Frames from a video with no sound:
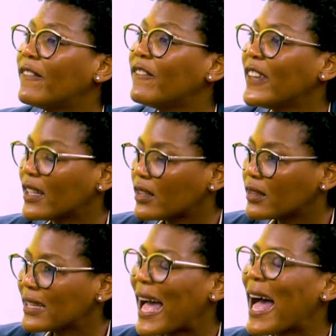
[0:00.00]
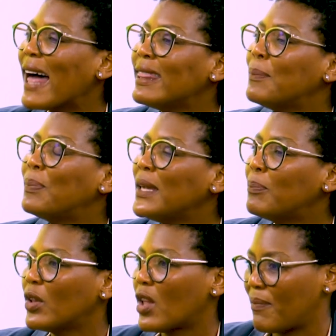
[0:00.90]
the field, other
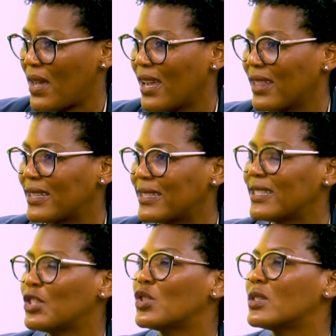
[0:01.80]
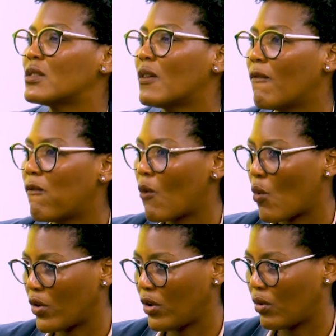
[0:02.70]
people are making the decisions
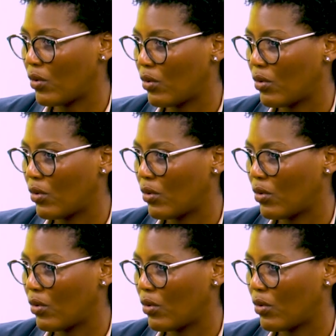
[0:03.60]
for you.